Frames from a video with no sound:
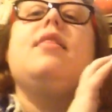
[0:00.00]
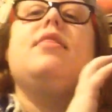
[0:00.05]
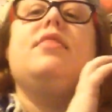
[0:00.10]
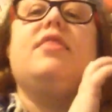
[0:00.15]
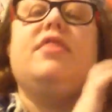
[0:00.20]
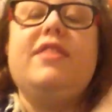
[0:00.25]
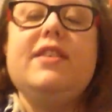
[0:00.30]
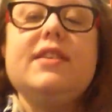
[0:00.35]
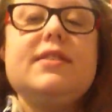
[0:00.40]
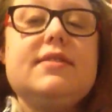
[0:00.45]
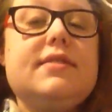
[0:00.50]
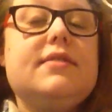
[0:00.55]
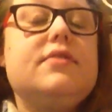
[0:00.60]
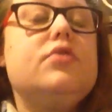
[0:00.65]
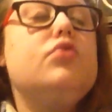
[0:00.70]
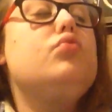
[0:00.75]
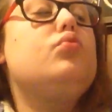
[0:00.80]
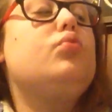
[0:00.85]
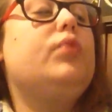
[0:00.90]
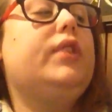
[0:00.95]
this
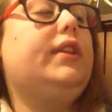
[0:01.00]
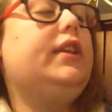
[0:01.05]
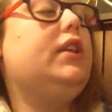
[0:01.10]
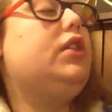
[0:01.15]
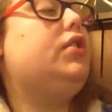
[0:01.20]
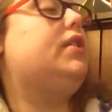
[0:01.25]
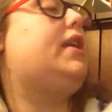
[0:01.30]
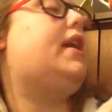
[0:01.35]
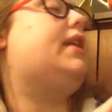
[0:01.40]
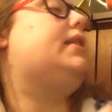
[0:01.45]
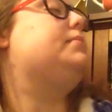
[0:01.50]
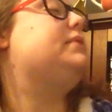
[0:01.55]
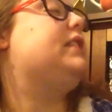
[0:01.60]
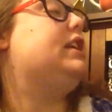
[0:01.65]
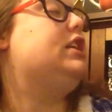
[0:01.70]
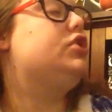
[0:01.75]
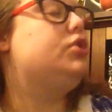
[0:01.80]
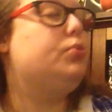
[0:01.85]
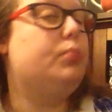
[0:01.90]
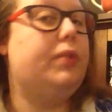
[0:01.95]
is a really good
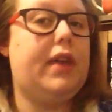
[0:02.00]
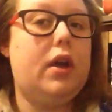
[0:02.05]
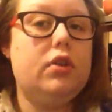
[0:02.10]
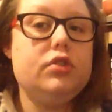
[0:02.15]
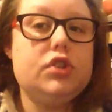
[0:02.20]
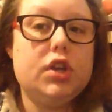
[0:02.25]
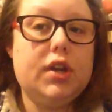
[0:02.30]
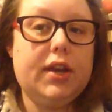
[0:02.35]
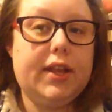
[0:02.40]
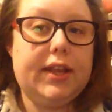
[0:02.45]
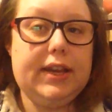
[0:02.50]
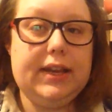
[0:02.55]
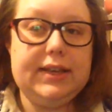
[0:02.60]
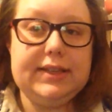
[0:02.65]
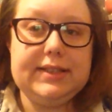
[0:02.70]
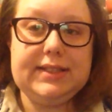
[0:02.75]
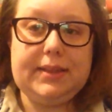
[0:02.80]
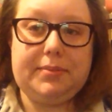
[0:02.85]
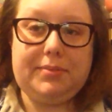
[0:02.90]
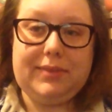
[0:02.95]
adaptation without turning it
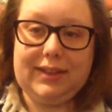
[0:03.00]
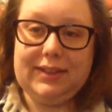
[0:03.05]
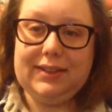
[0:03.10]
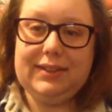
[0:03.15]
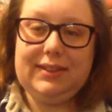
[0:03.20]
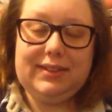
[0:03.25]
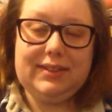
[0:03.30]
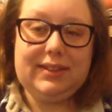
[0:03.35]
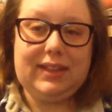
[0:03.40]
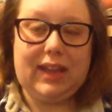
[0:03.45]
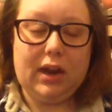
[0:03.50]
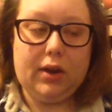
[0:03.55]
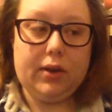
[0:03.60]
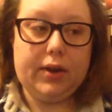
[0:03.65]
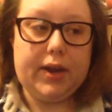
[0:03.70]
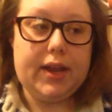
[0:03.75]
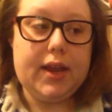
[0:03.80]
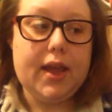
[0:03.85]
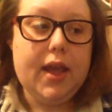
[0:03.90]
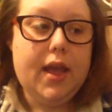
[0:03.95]
into something
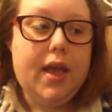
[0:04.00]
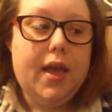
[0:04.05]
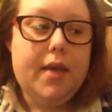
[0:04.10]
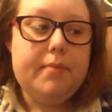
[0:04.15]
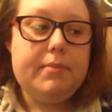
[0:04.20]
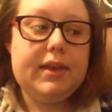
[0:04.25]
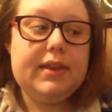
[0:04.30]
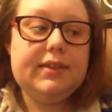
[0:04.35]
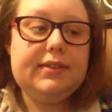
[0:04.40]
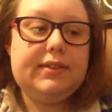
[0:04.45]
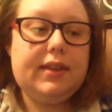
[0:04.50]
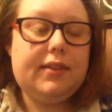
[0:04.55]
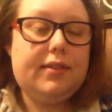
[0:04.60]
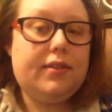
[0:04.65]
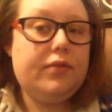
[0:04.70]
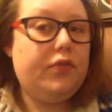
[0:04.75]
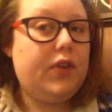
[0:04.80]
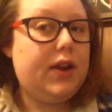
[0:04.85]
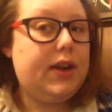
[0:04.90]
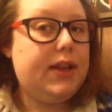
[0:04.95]
scary. Because
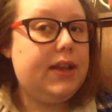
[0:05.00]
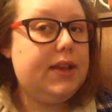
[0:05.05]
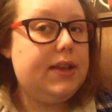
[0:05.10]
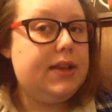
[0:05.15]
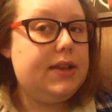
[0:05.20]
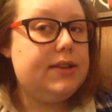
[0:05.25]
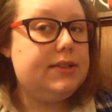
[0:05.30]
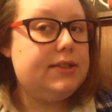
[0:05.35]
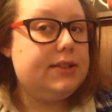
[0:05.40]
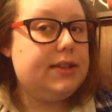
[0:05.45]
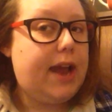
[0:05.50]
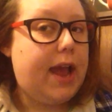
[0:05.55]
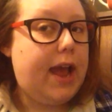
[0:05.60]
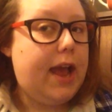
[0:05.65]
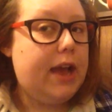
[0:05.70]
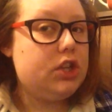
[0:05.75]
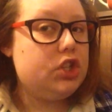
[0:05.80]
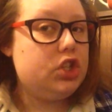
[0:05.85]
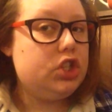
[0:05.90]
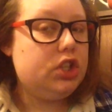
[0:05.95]
schizophrenia isn't
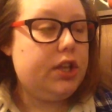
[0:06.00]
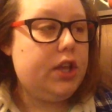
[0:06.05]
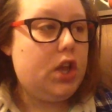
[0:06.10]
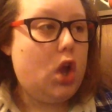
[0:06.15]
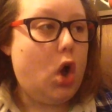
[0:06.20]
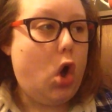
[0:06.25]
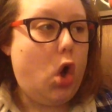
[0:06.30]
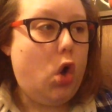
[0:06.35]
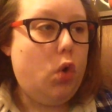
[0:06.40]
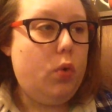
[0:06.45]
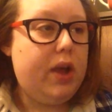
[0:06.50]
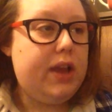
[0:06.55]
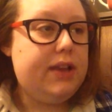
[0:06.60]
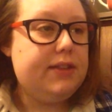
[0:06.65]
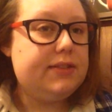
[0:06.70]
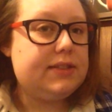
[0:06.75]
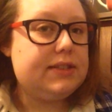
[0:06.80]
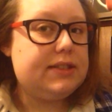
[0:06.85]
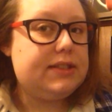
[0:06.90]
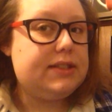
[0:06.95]
actually
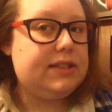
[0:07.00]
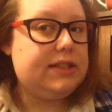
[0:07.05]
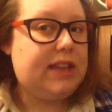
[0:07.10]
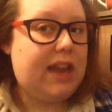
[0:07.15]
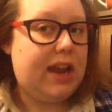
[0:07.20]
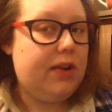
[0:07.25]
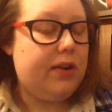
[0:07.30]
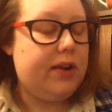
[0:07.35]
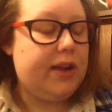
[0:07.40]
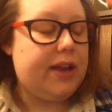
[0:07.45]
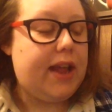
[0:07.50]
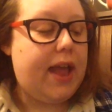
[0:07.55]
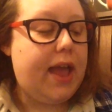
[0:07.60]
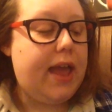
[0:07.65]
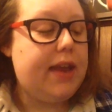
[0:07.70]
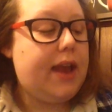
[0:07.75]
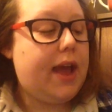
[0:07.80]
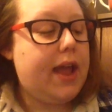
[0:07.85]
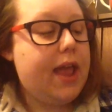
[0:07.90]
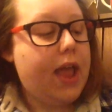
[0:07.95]
always scary.
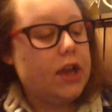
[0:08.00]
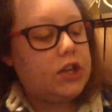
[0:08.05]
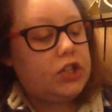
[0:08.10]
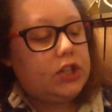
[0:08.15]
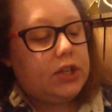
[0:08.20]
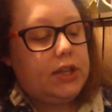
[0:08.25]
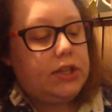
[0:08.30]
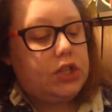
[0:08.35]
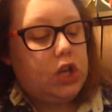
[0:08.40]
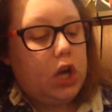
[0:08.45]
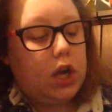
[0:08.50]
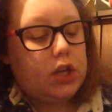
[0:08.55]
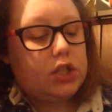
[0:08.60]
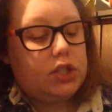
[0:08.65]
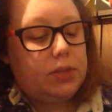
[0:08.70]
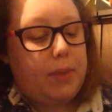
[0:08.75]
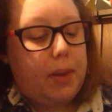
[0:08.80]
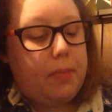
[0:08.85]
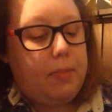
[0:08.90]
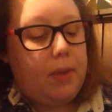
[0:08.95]
And I actually
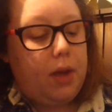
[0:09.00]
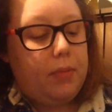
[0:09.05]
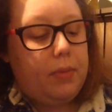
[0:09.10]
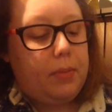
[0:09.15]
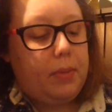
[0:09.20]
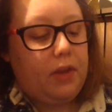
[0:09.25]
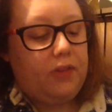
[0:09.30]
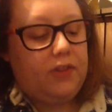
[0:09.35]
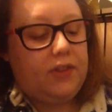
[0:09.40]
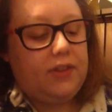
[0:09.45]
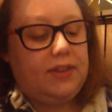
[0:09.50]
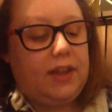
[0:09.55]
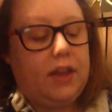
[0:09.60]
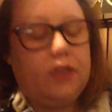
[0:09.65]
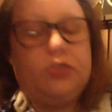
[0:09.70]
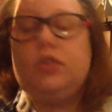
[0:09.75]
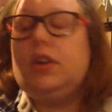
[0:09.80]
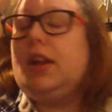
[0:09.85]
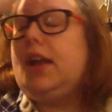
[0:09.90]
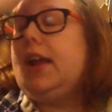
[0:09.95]
talked to my mom about this
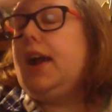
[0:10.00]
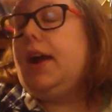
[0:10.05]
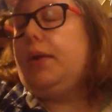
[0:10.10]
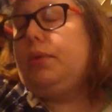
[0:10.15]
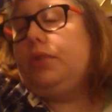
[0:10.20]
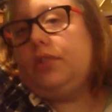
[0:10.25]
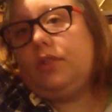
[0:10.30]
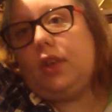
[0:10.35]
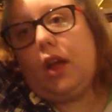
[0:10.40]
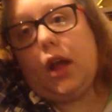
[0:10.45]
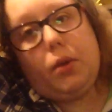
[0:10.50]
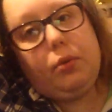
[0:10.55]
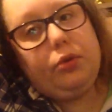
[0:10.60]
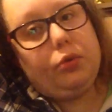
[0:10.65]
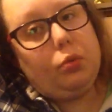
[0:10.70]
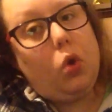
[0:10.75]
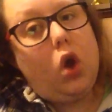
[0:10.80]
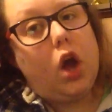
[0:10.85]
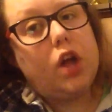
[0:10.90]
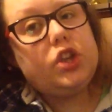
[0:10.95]
yesterday. I was I
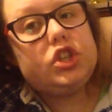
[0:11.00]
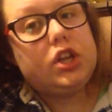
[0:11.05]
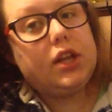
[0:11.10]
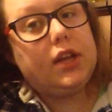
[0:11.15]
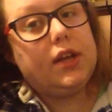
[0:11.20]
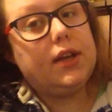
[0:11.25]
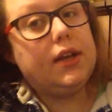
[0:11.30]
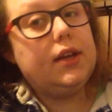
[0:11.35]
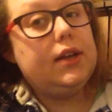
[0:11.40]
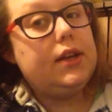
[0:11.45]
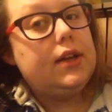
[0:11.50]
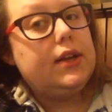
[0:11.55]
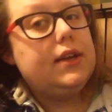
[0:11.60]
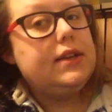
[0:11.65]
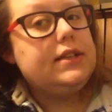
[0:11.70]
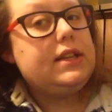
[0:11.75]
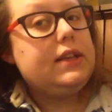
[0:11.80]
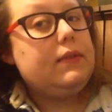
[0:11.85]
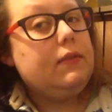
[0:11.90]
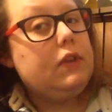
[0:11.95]
was watching a
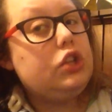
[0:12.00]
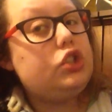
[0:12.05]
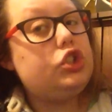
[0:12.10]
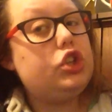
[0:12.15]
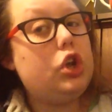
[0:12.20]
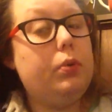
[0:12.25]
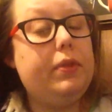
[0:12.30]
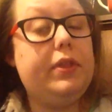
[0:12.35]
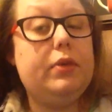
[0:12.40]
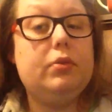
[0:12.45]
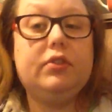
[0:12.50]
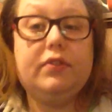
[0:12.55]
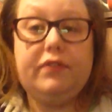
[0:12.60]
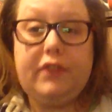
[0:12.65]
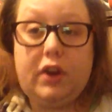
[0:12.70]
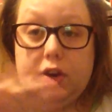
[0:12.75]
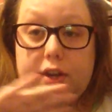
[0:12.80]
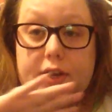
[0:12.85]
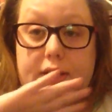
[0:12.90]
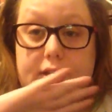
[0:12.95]
TV show and there was a
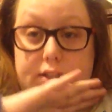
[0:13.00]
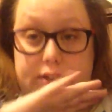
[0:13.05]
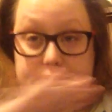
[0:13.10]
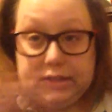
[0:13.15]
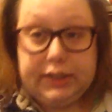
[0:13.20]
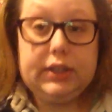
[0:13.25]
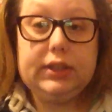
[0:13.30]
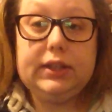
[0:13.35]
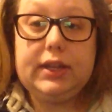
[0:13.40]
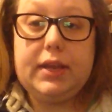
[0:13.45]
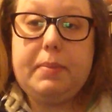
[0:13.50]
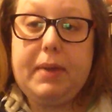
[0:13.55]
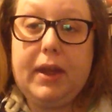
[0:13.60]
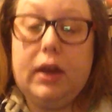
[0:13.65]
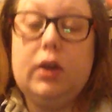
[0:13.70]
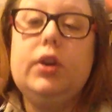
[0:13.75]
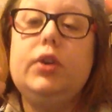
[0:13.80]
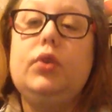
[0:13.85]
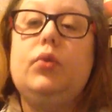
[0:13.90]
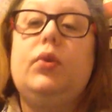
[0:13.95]
very clearly
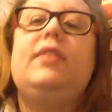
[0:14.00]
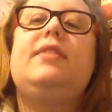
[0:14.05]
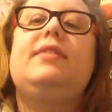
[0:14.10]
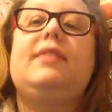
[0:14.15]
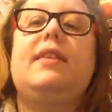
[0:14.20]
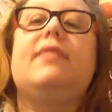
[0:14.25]
paranoid